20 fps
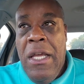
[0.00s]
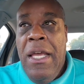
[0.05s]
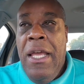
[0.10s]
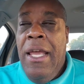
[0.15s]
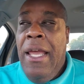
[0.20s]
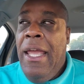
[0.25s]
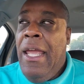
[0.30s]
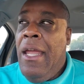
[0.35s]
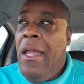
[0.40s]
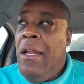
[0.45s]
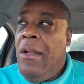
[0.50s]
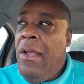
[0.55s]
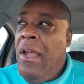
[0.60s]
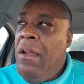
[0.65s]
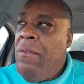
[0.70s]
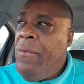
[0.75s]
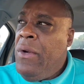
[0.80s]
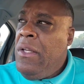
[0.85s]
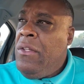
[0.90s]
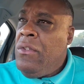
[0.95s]
And
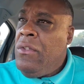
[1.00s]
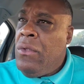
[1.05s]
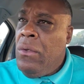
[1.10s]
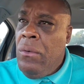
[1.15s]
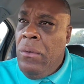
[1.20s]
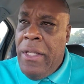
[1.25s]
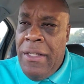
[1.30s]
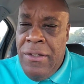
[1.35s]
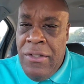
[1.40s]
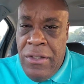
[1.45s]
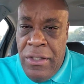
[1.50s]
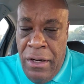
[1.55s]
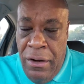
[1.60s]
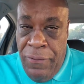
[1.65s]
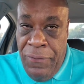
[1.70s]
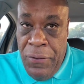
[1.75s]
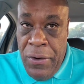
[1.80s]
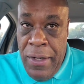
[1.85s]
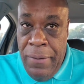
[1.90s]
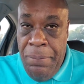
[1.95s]
every school is
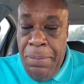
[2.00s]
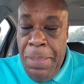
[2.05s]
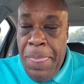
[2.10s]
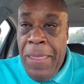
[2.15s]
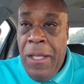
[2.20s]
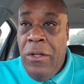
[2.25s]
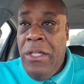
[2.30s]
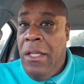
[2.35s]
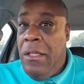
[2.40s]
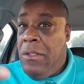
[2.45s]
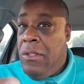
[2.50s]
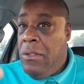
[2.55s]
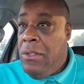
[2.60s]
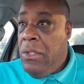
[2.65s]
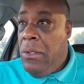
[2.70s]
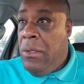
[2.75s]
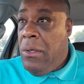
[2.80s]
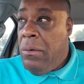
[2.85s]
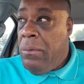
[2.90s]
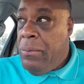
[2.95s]
different. You need to
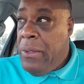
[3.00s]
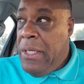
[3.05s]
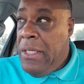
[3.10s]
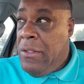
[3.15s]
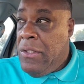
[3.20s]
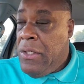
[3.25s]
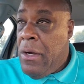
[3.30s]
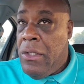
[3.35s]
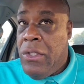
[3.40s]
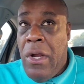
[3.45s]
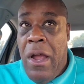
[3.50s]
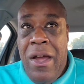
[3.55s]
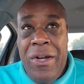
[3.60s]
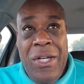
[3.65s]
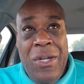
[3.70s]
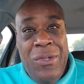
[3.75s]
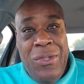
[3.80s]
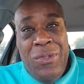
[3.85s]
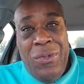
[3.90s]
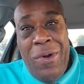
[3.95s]
do your research. Are
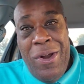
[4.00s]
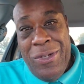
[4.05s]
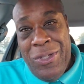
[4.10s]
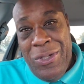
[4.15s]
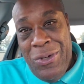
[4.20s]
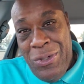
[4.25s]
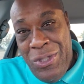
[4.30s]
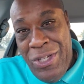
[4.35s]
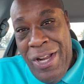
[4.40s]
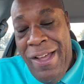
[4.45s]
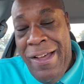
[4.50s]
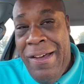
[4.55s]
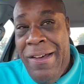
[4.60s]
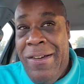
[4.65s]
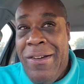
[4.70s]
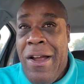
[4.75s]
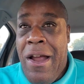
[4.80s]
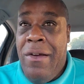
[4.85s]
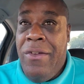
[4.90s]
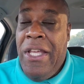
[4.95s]
the instructors
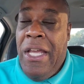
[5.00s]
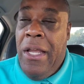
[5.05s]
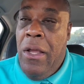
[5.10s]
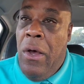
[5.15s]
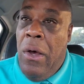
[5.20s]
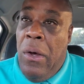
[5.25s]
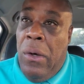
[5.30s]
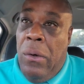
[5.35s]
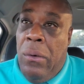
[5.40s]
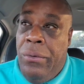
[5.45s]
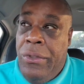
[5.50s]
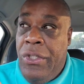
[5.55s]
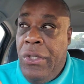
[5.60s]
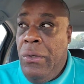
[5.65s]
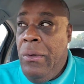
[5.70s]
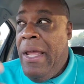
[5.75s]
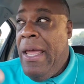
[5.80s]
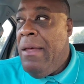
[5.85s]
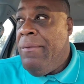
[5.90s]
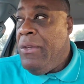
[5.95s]
young? Are they old? Do
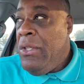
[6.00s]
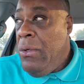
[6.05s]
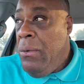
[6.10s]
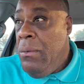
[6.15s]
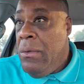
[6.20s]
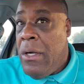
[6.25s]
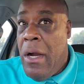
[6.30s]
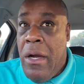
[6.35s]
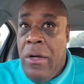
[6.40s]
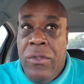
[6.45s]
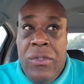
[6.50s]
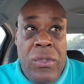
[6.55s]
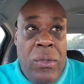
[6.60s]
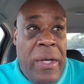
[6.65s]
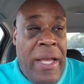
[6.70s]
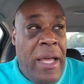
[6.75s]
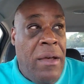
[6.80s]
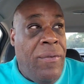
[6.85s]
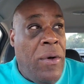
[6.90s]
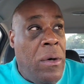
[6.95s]
you have new cars? Do you
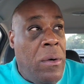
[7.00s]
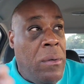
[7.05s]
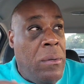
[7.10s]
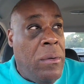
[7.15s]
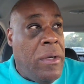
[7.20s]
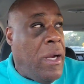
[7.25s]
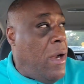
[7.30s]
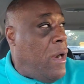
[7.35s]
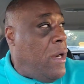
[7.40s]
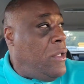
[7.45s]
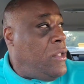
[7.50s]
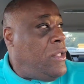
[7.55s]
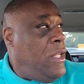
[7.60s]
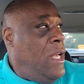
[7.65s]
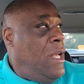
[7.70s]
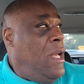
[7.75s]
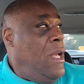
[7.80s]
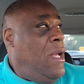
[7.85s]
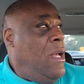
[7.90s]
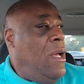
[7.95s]
have old cars?
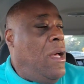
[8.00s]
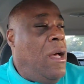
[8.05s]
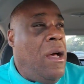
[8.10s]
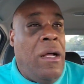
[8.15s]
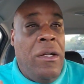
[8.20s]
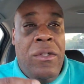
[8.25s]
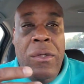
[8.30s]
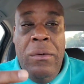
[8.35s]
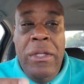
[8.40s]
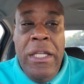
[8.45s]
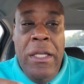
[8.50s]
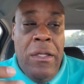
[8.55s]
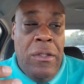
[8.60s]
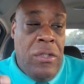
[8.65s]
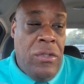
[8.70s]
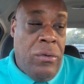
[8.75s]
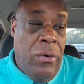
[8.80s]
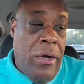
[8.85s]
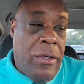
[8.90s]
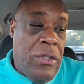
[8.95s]
Do the
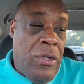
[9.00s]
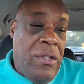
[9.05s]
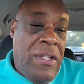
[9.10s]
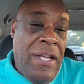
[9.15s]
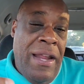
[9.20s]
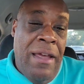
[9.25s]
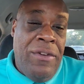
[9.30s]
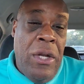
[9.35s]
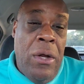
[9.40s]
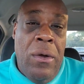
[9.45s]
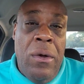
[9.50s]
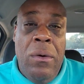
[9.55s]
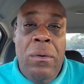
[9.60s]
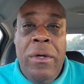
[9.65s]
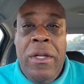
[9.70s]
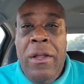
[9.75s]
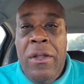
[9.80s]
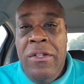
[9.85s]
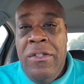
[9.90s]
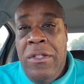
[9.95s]
instructors have their own
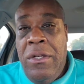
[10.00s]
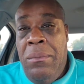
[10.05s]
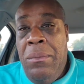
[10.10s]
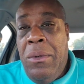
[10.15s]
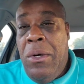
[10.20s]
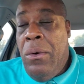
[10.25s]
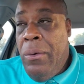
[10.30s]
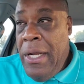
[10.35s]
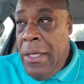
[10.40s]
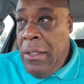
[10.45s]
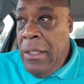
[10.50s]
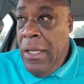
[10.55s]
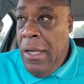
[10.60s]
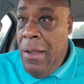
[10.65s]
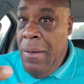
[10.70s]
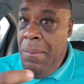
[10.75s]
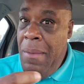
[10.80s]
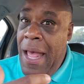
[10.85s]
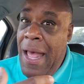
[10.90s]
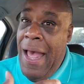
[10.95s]
custom
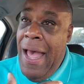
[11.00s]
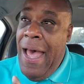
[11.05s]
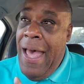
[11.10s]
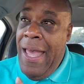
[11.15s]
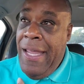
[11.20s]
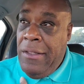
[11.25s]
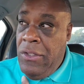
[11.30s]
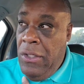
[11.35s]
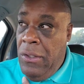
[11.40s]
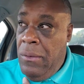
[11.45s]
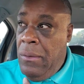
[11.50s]
curriculum? I do.